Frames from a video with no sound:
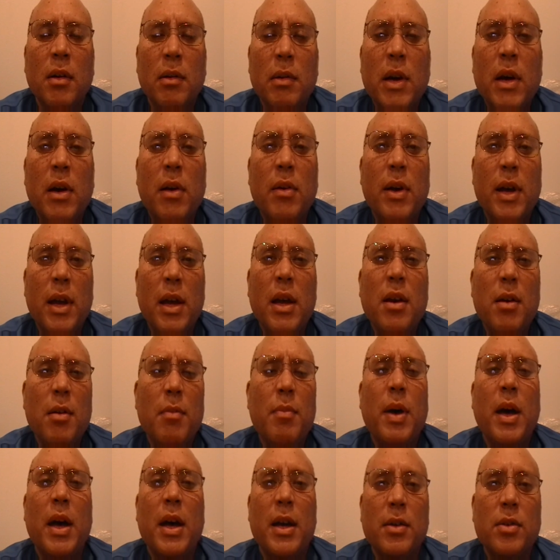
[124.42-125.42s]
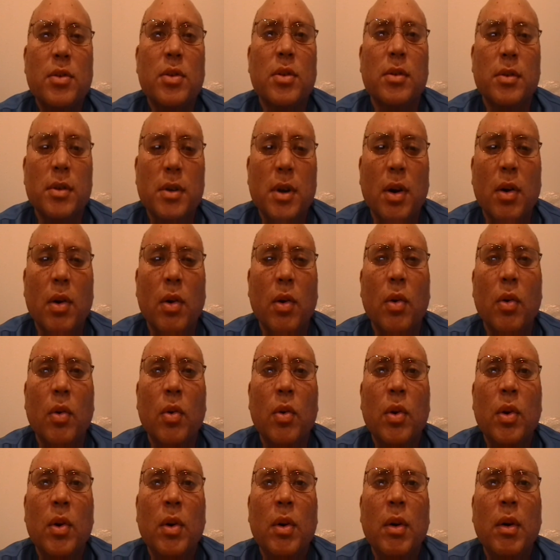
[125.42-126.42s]
Well, everybody should
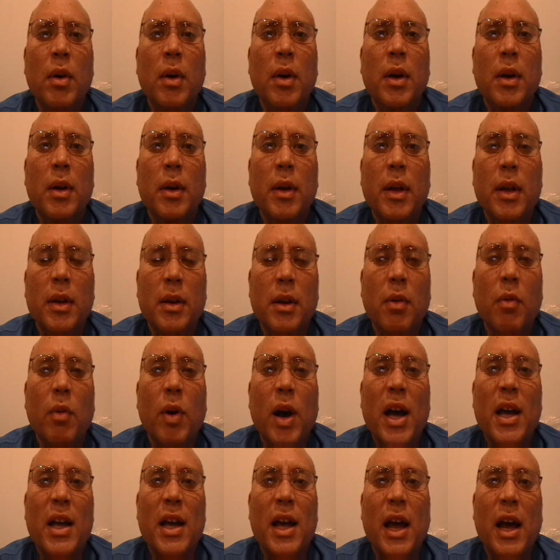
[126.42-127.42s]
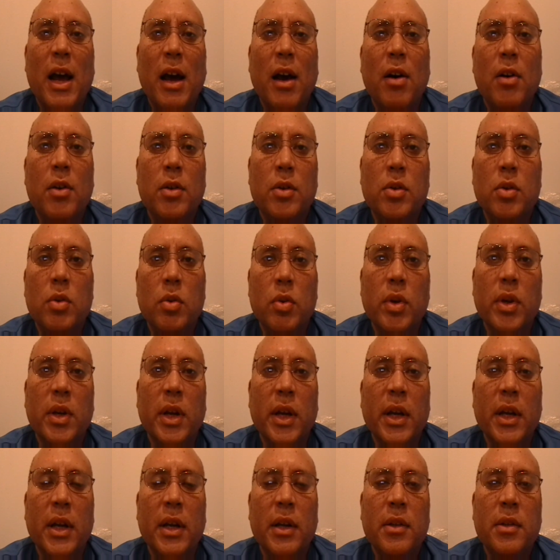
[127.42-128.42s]
know in the White House who
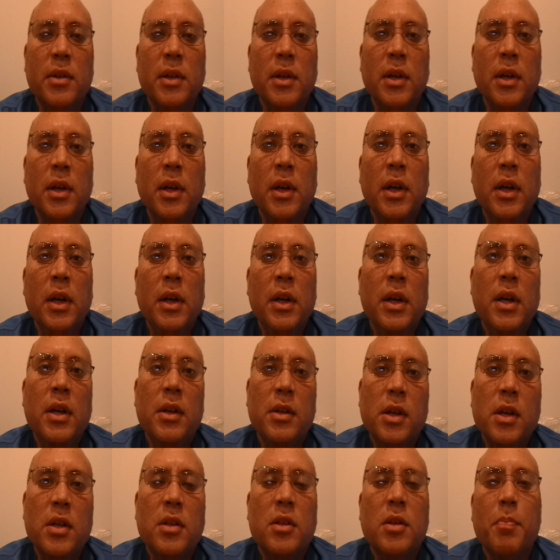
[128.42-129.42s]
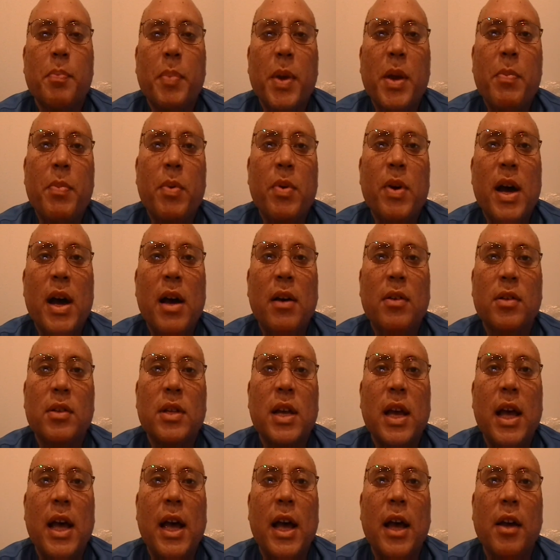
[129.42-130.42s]
it is. It's just the people
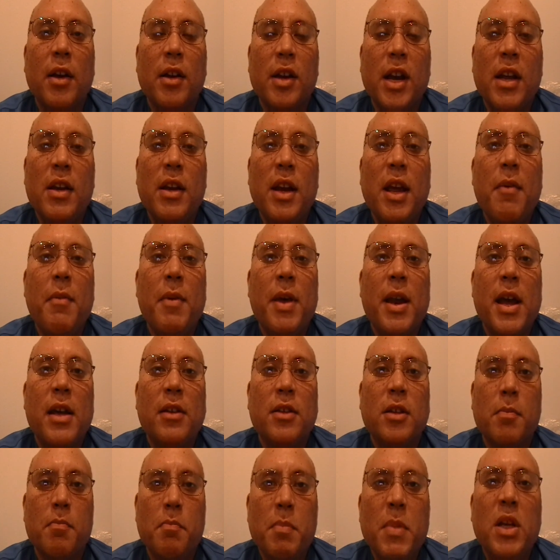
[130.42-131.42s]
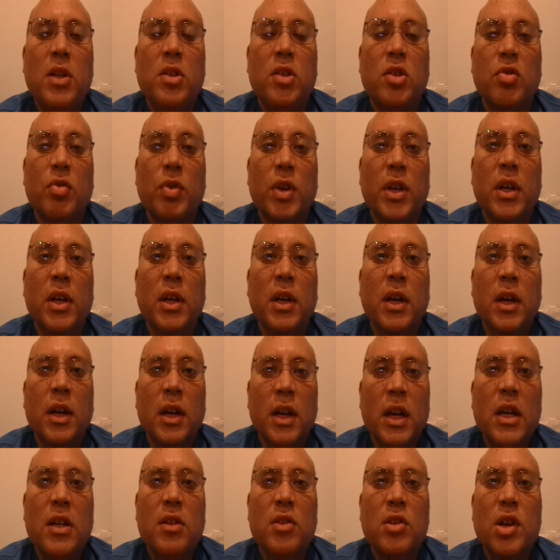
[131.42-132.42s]
outside. They leave it as a mystery.
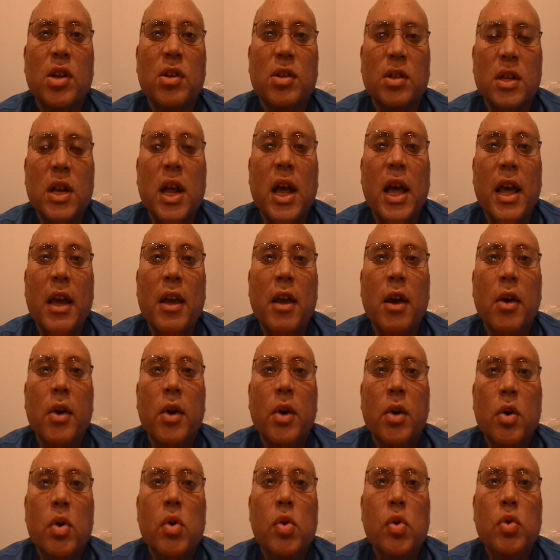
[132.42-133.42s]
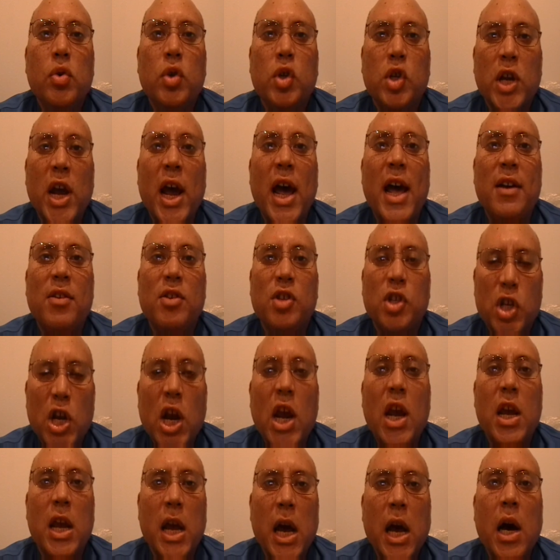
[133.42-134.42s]
It's just like who shot
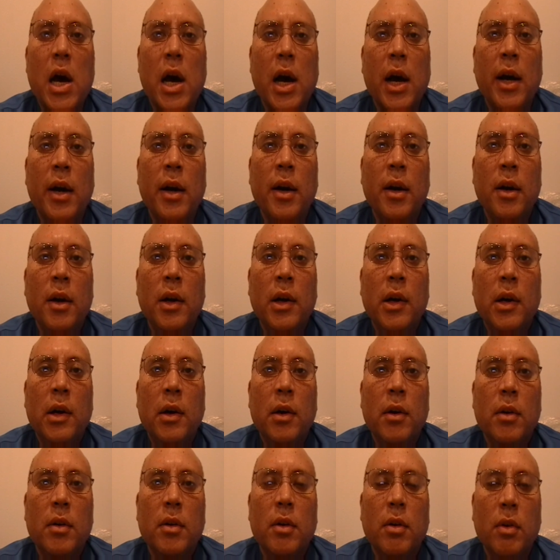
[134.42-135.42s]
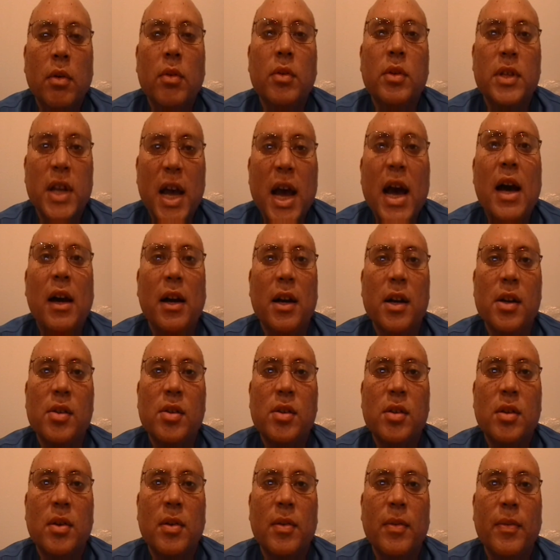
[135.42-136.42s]
Jr on
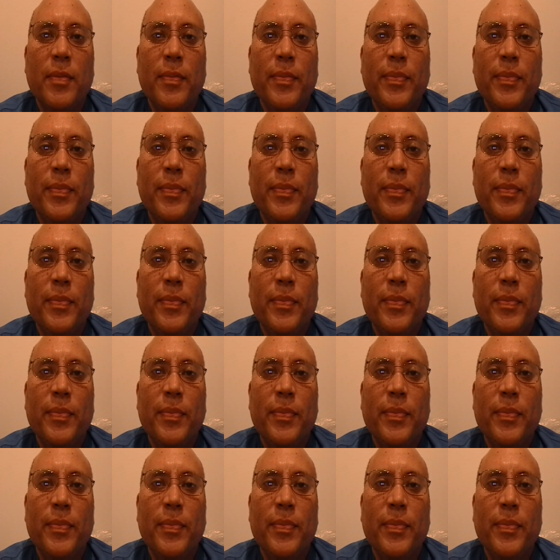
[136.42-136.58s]
Dallas.